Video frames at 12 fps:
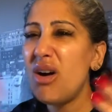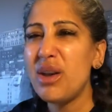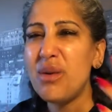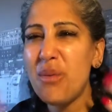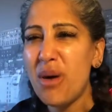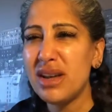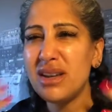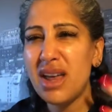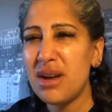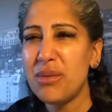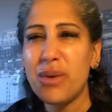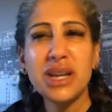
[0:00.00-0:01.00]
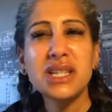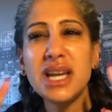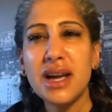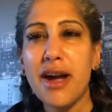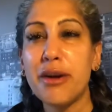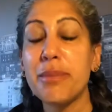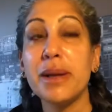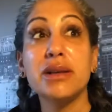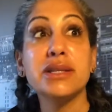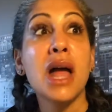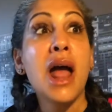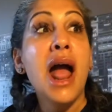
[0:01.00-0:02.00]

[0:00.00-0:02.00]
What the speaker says: I don't wanna take iron pills.